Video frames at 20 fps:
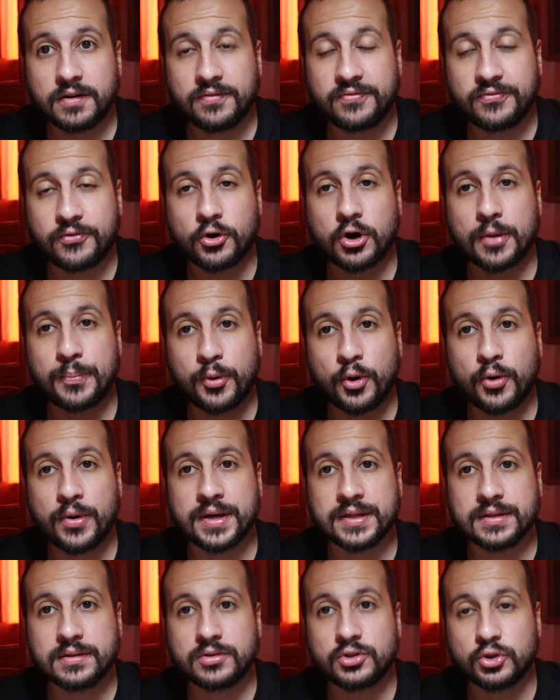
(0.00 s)
for a
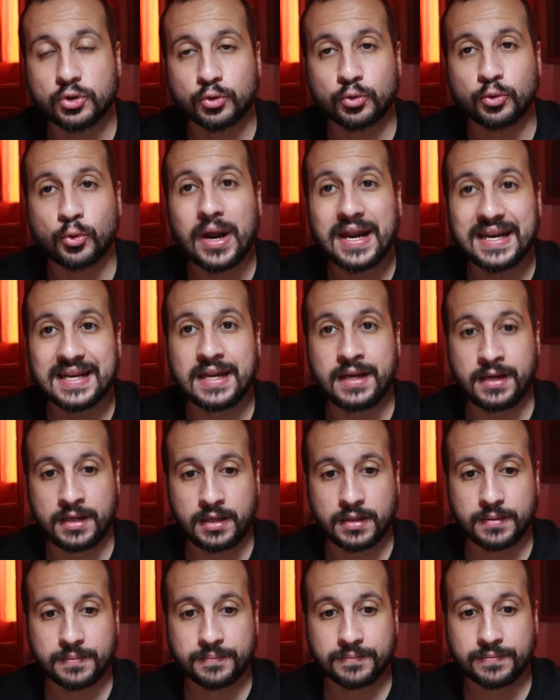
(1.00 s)
poet to write in.
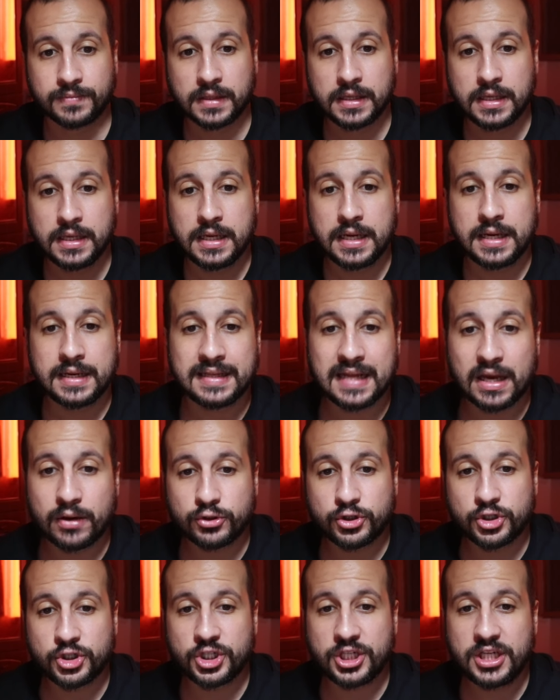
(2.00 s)

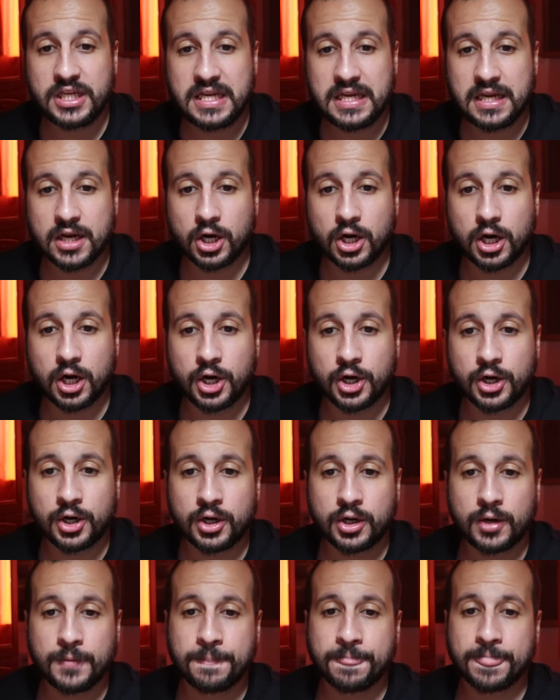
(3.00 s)
Now she her
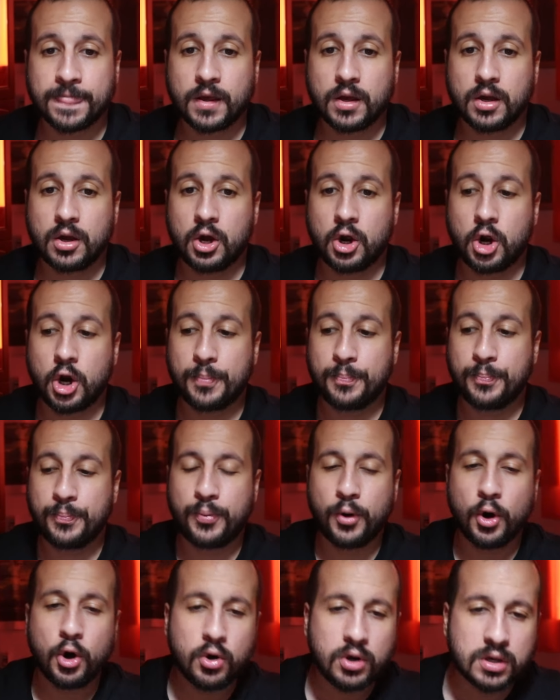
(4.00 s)
her her
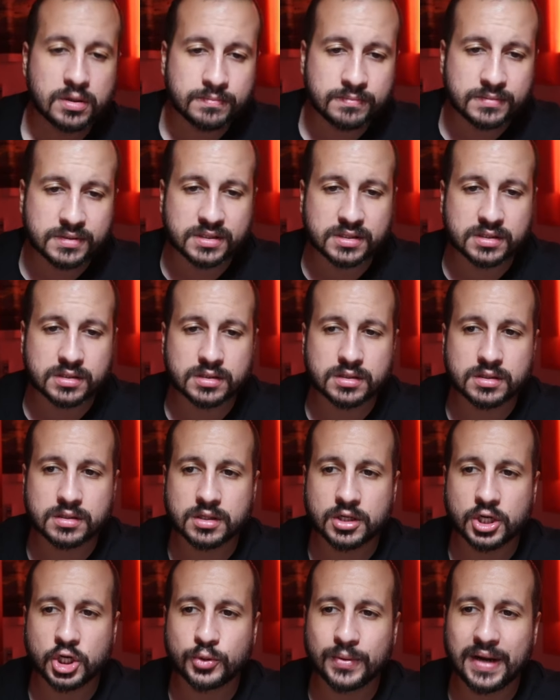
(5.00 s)
poems
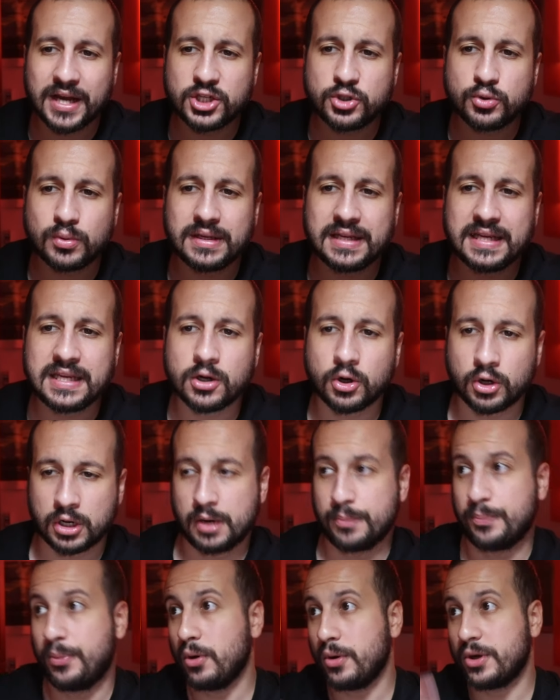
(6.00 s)
gradually or
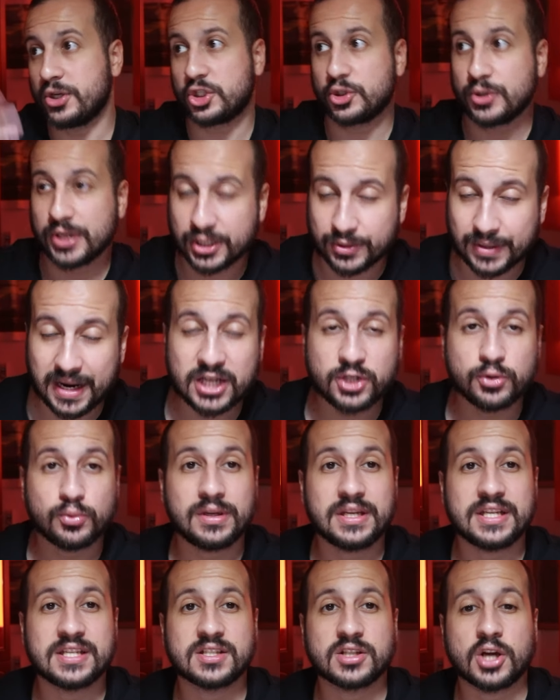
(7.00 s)
her poetry
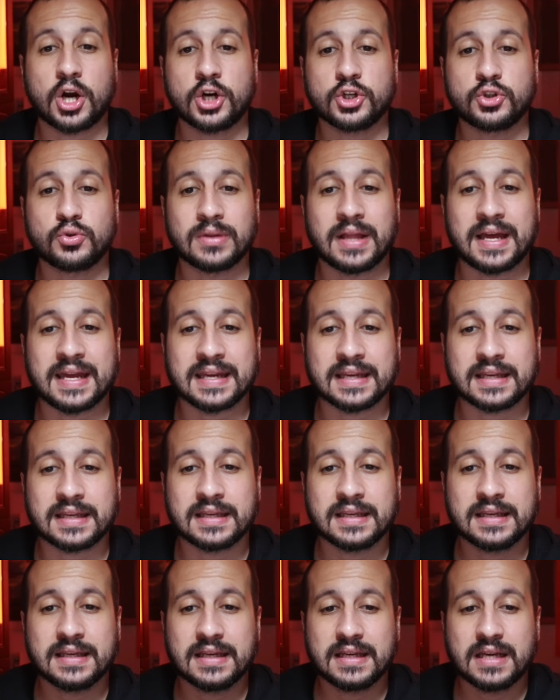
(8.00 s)
gradually start to
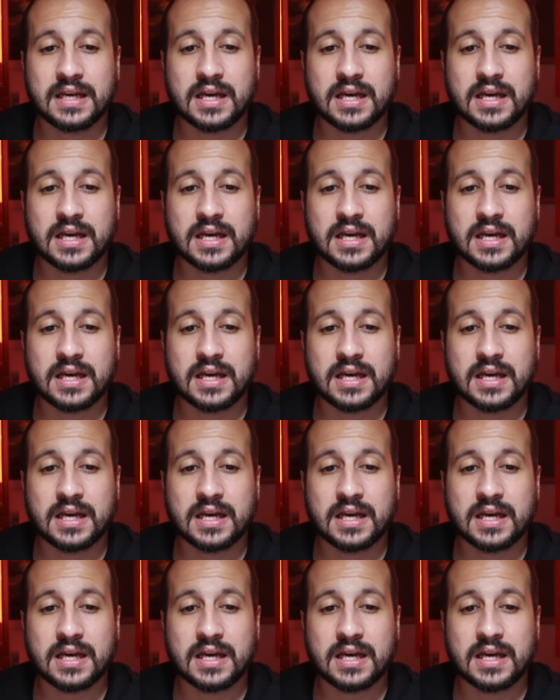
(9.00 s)
like